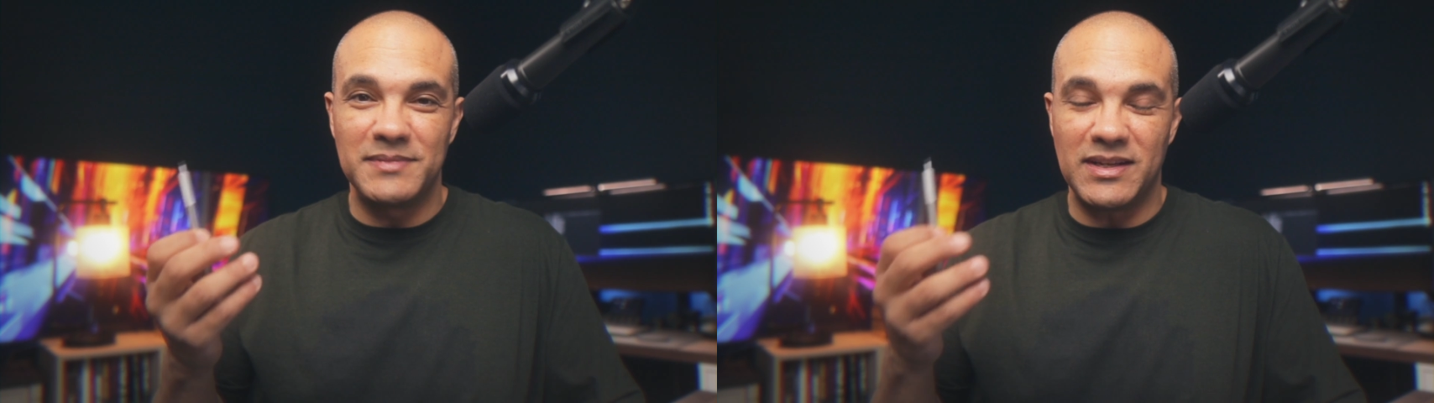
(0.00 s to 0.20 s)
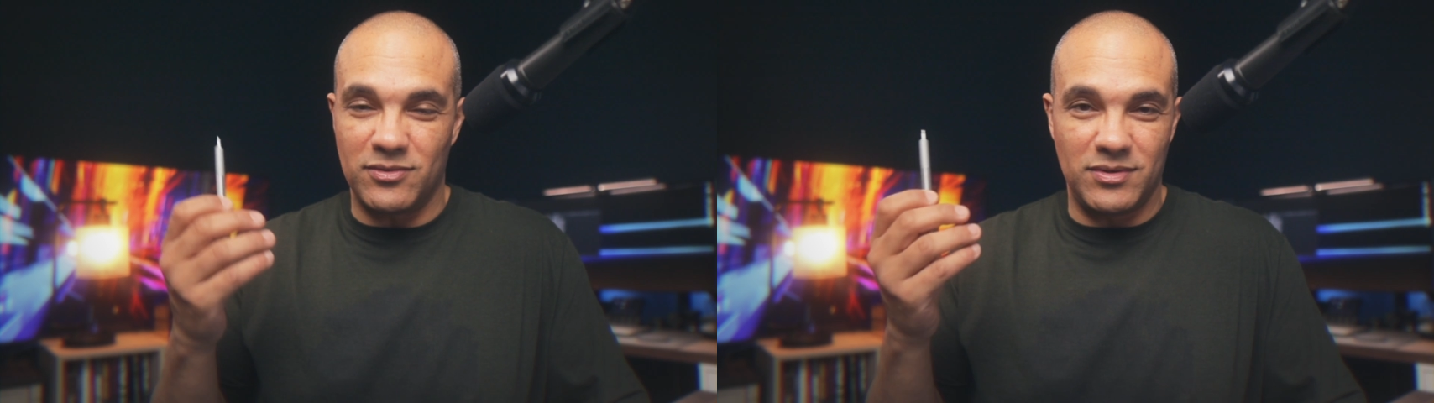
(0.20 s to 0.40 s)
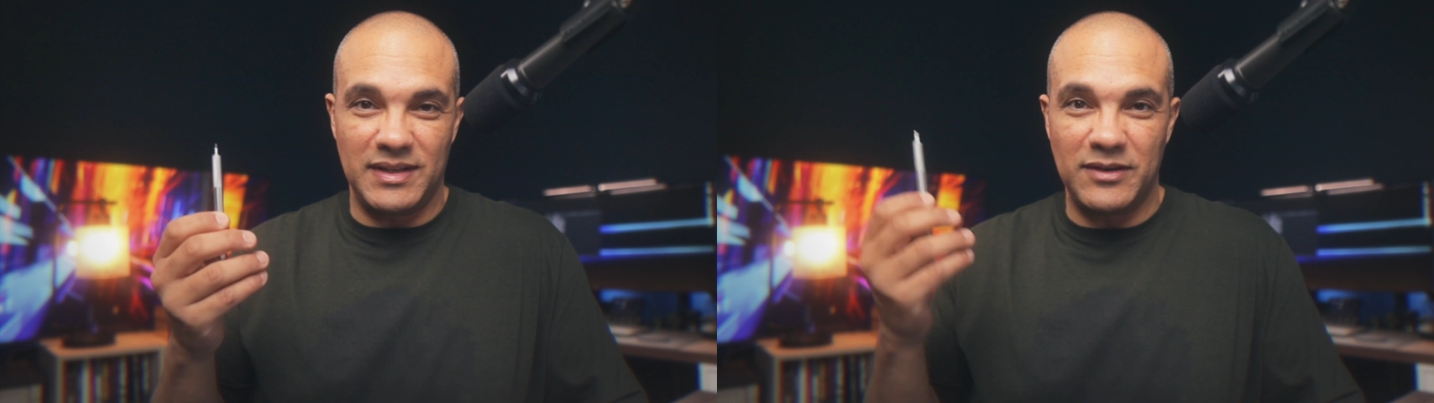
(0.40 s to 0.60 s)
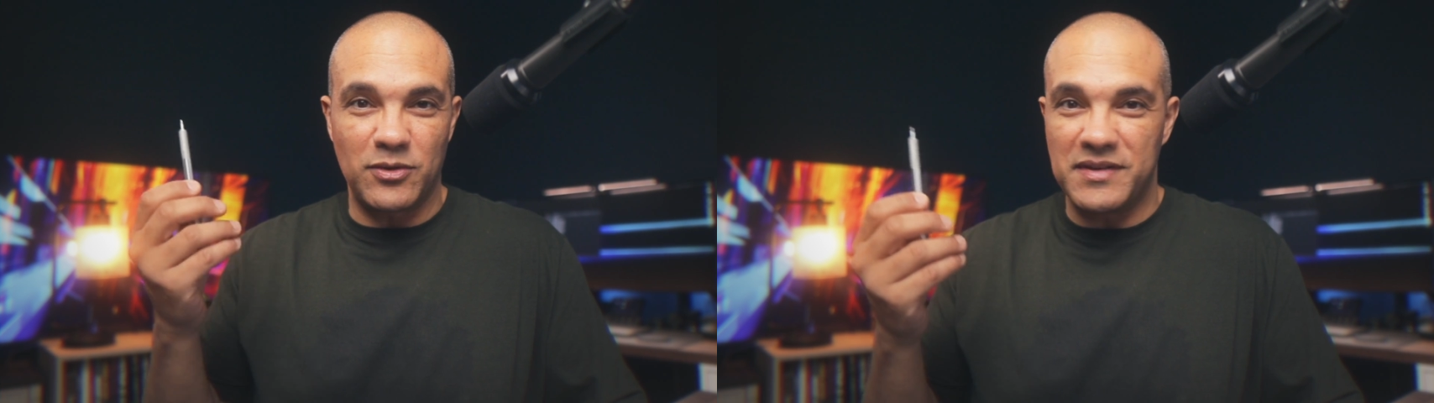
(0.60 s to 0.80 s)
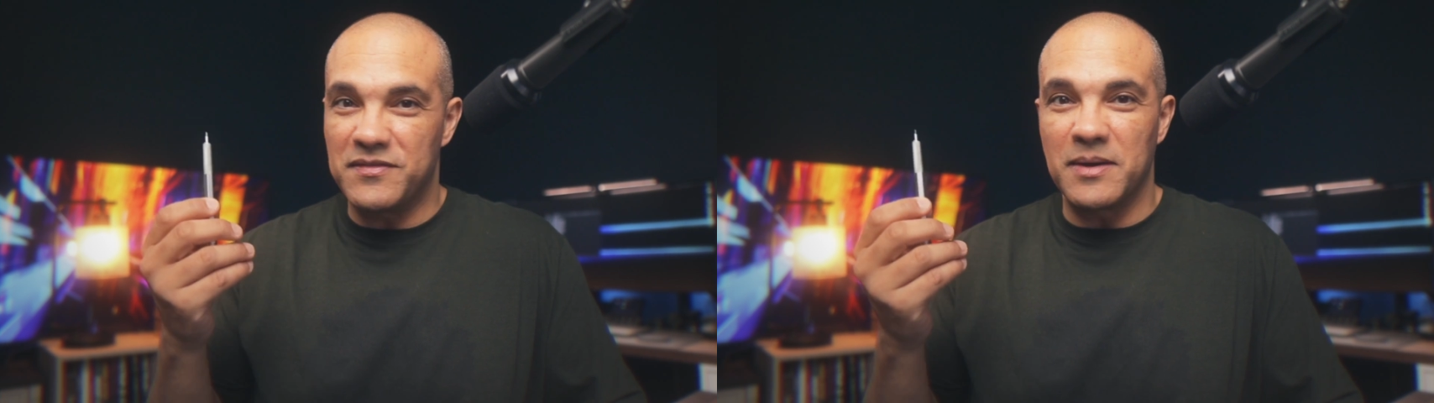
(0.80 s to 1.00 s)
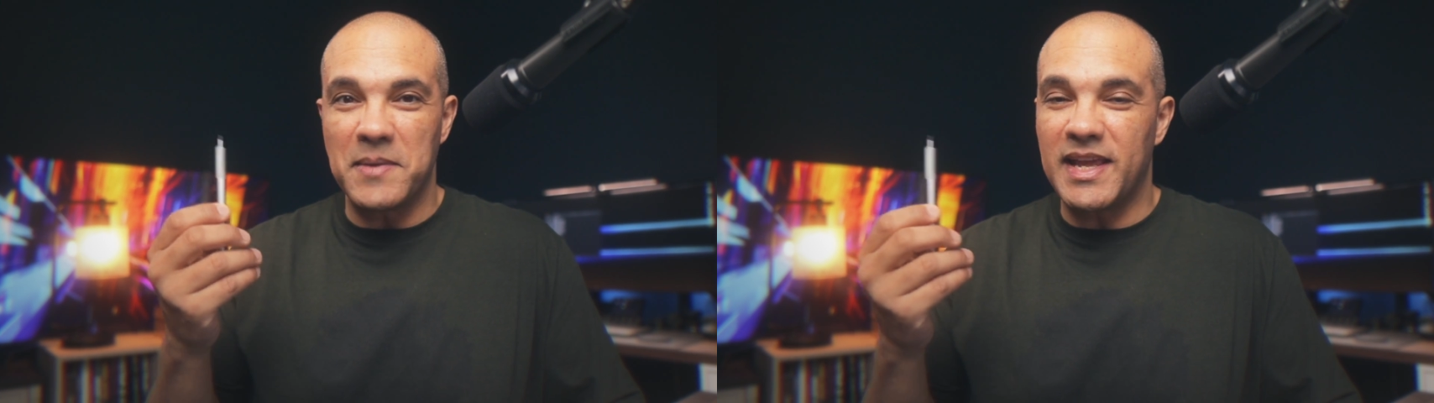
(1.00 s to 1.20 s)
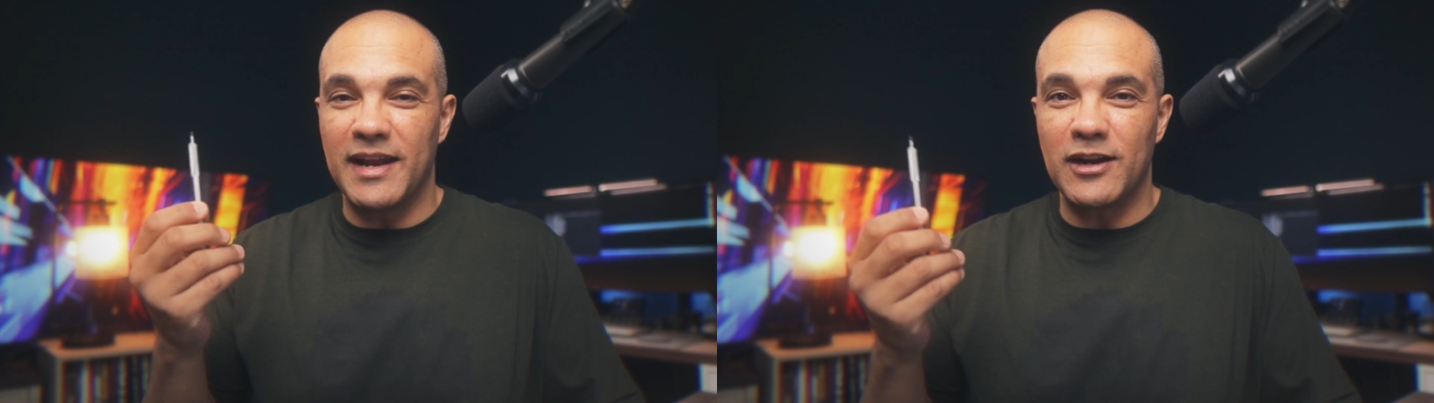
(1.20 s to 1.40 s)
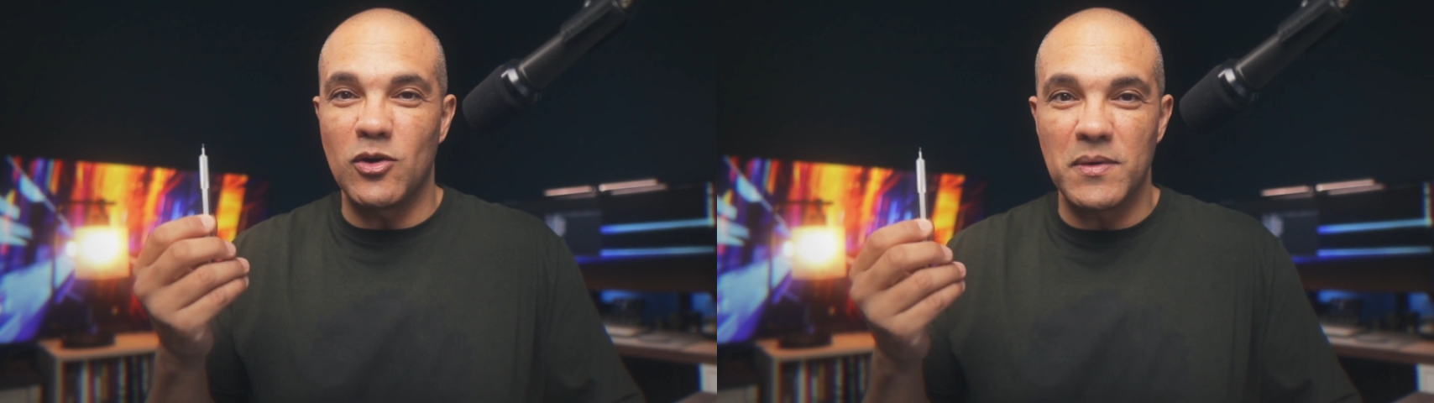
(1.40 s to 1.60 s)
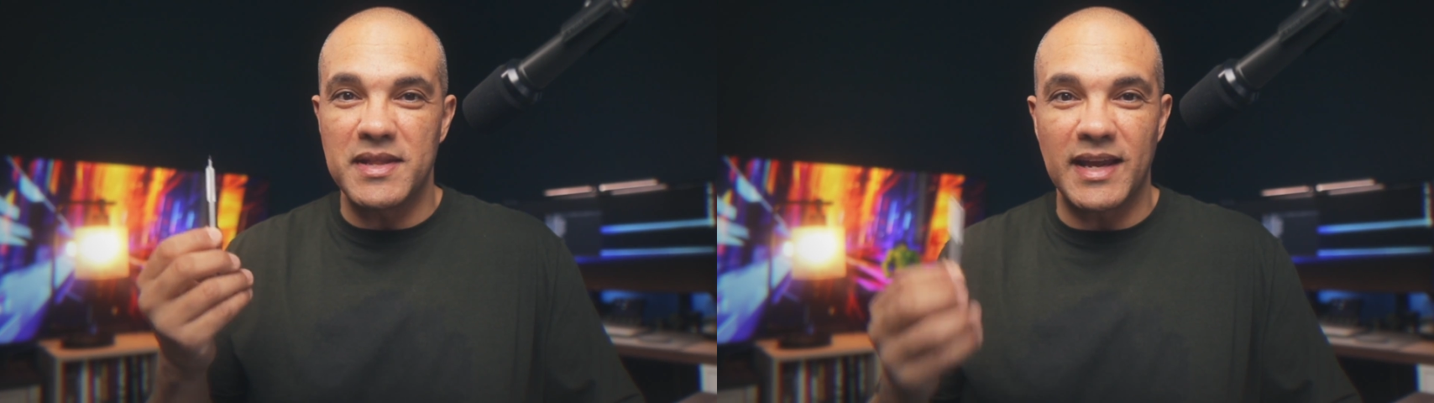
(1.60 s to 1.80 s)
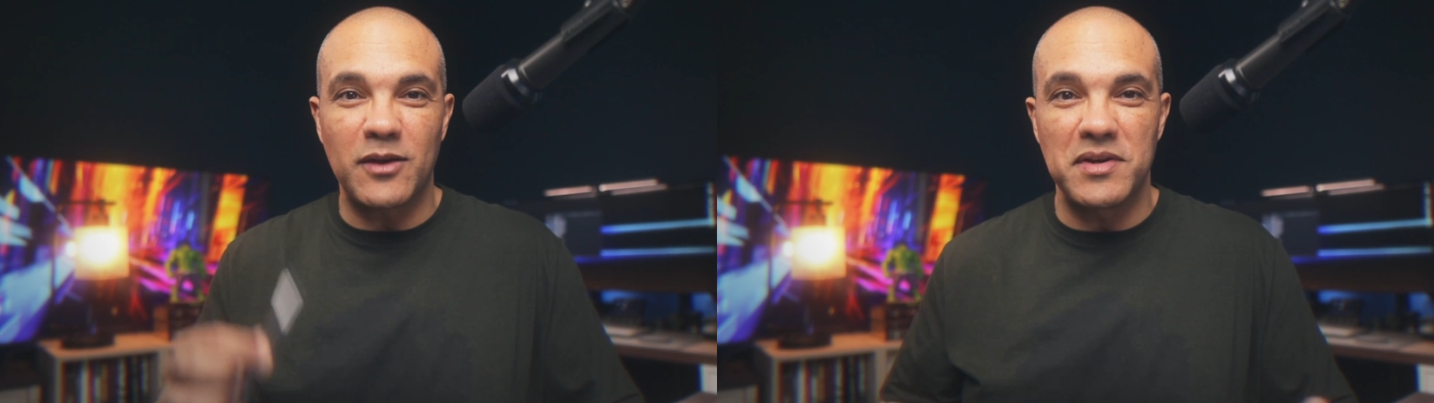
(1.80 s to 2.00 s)
or even a mechanical one
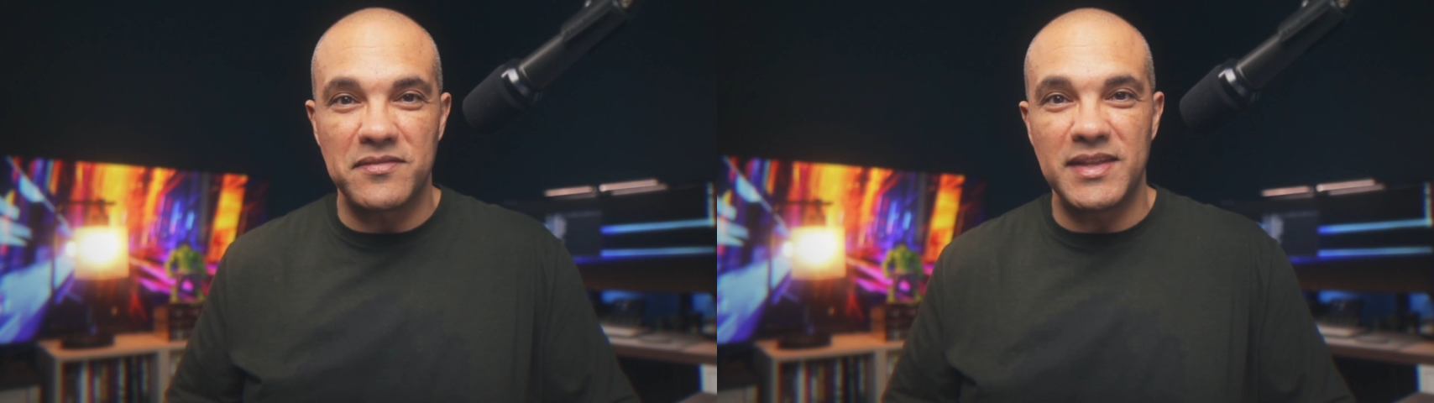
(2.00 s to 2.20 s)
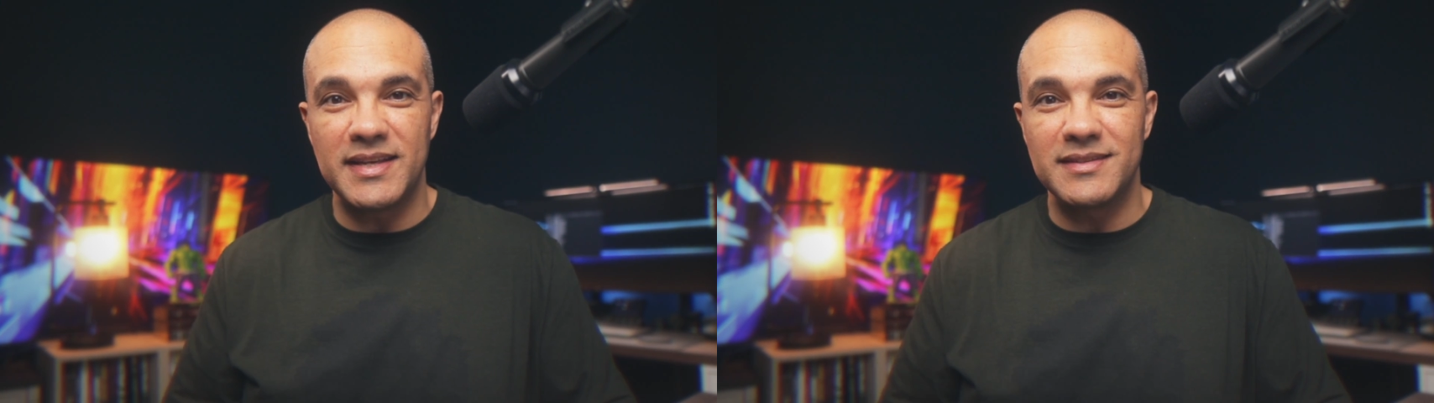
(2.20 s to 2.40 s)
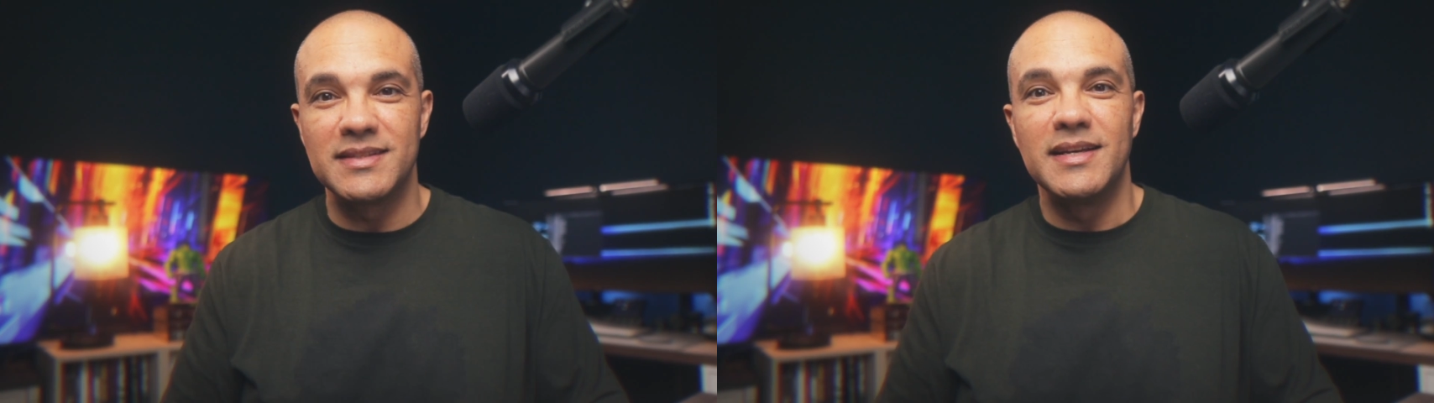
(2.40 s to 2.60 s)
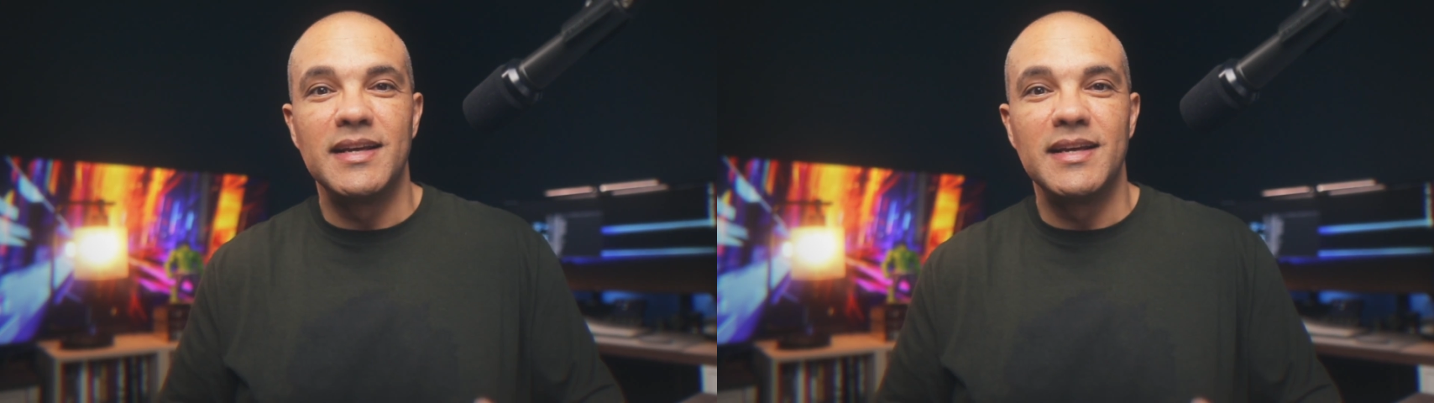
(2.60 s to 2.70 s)
like one of these,